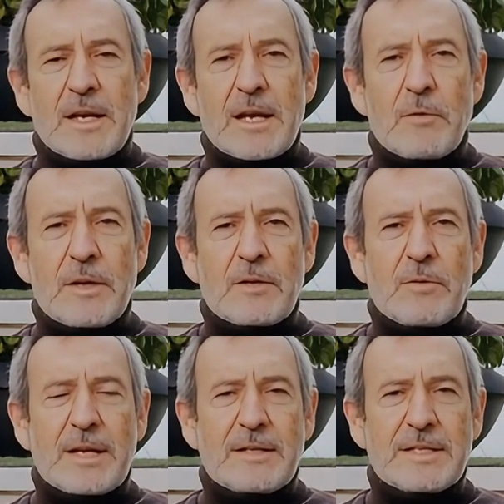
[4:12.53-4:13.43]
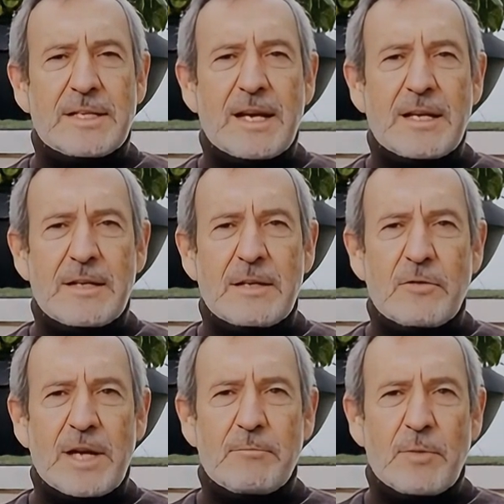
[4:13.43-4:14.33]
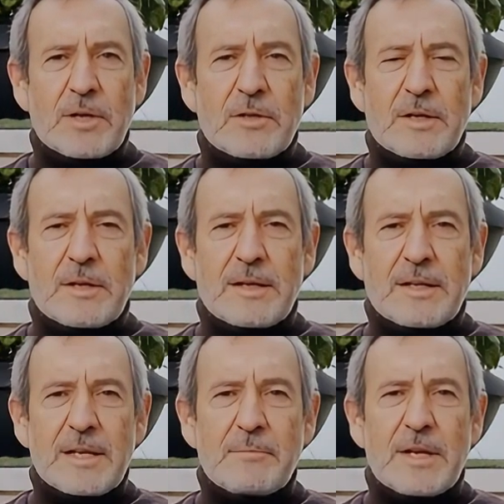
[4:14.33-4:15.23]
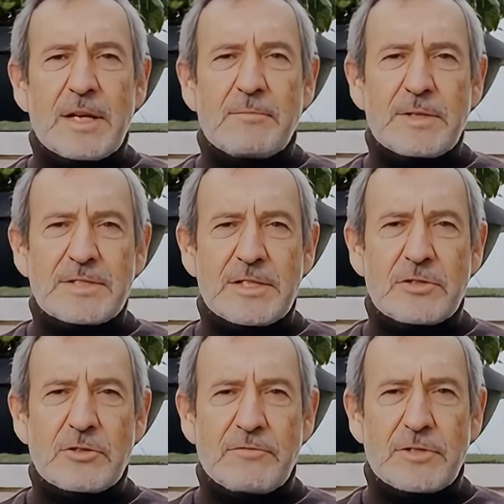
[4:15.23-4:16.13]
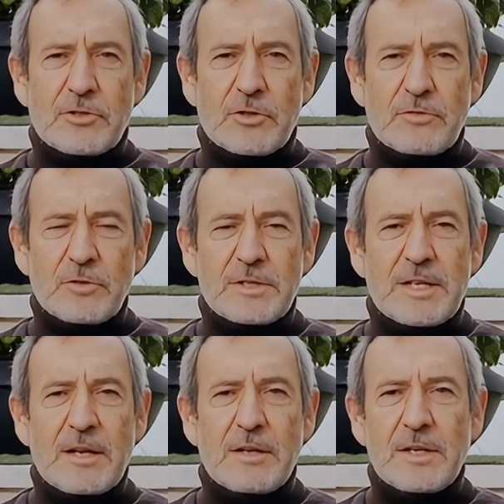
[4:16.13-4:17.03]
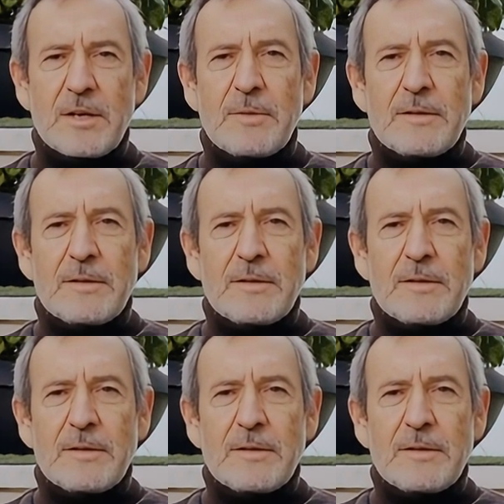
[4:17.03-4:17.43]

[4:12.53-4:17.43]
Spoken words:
And with the right design and the right partner, it can become the signature feature of your entire club.